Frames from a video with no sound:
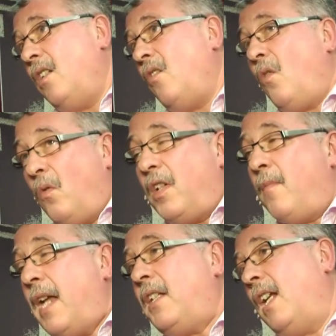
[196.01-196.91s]
you'll
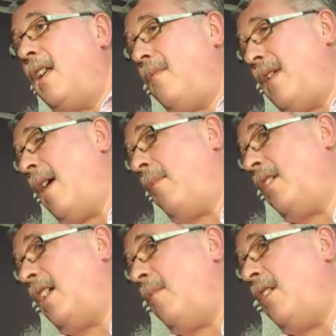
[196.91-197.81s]
automatically be able
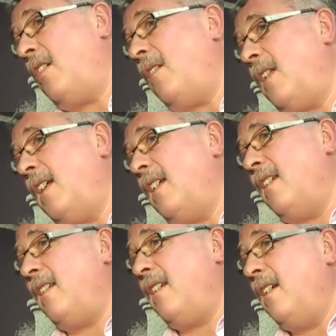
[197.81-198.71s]
to commission
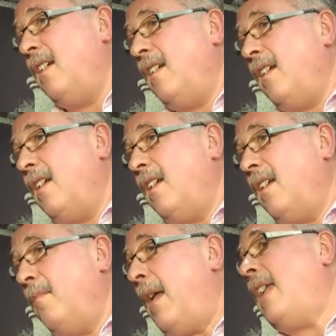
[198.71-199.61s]
things
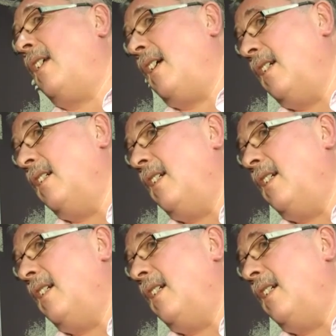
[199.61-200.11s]
uh, better